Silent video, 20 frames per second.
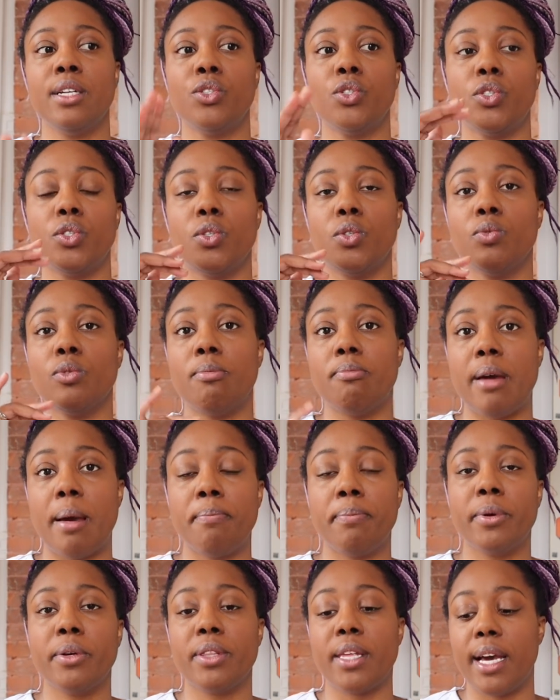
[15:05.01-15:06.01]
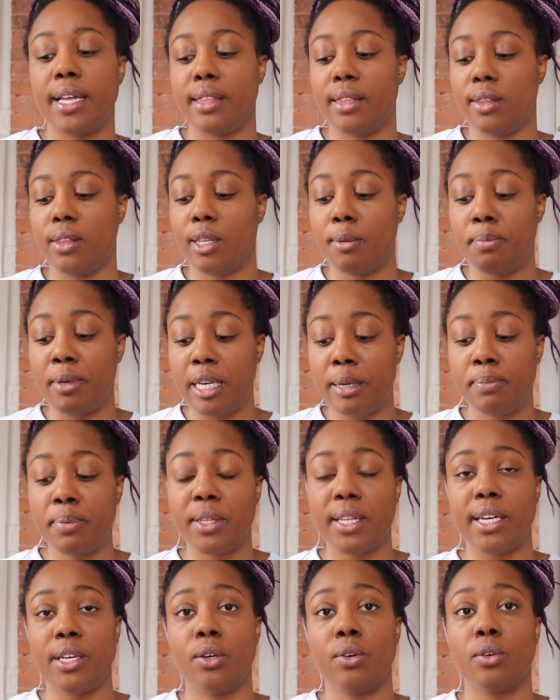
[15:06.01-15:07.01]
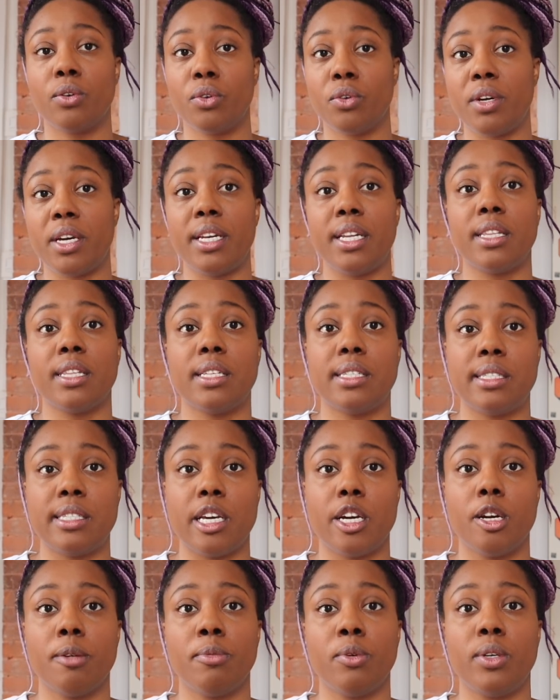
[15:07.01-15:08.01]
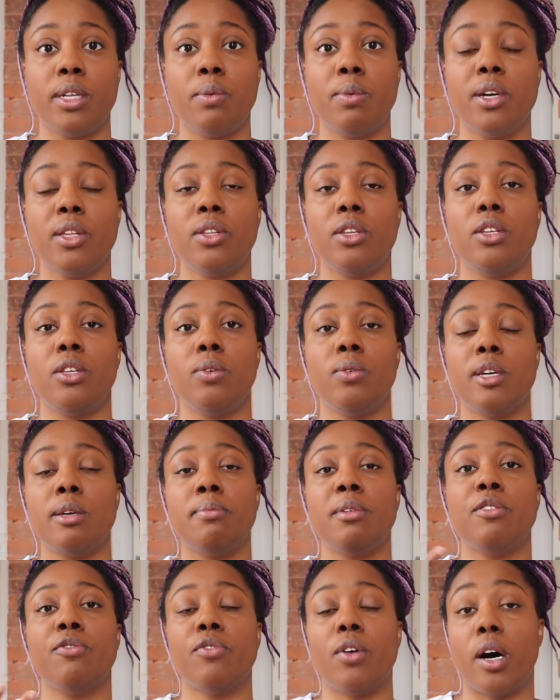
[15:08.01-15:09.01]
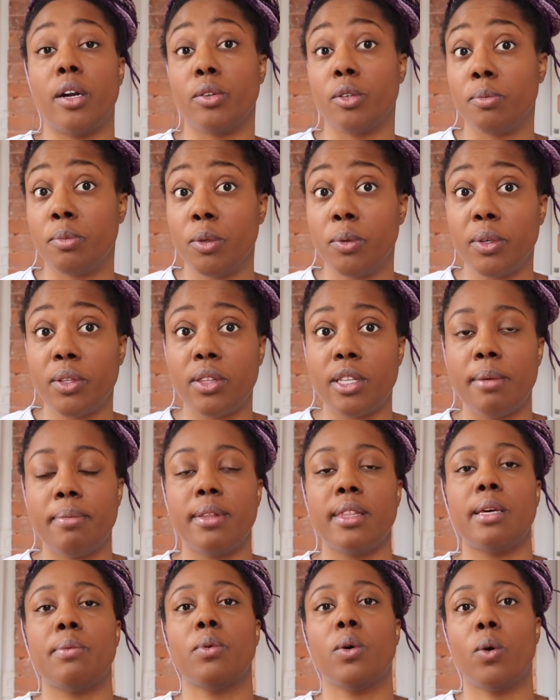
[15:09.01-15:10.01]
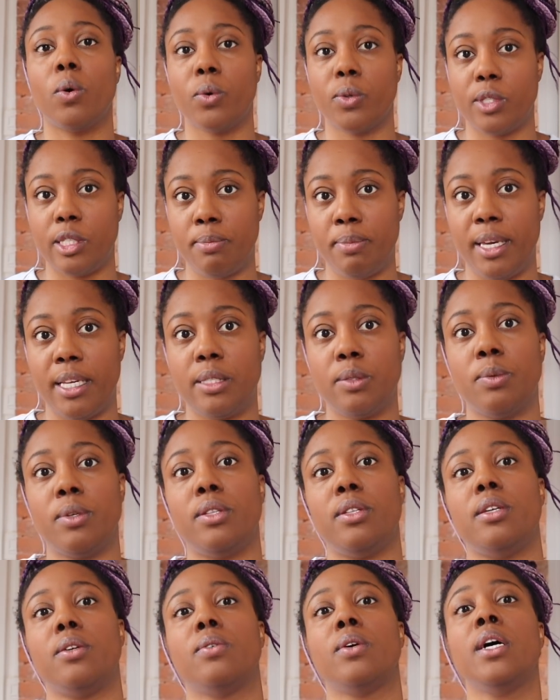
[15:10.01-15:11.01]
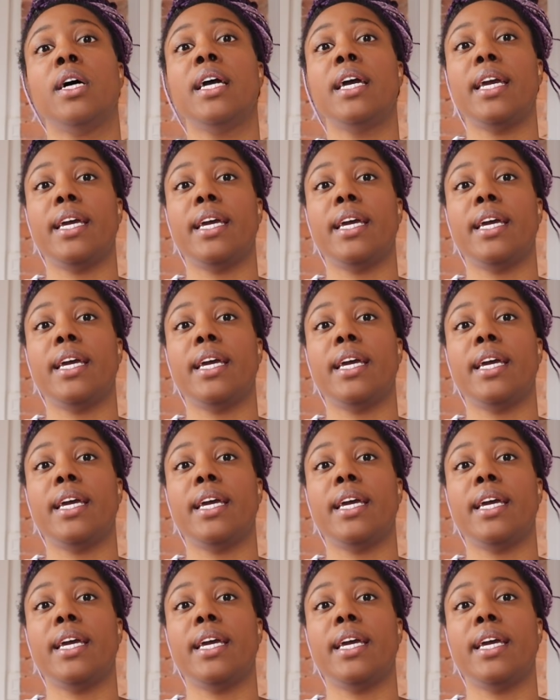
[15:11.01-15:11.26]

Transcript: to remember that the people that you're creating the ceremony with, you can be vulnerable with them and they will hold space with you.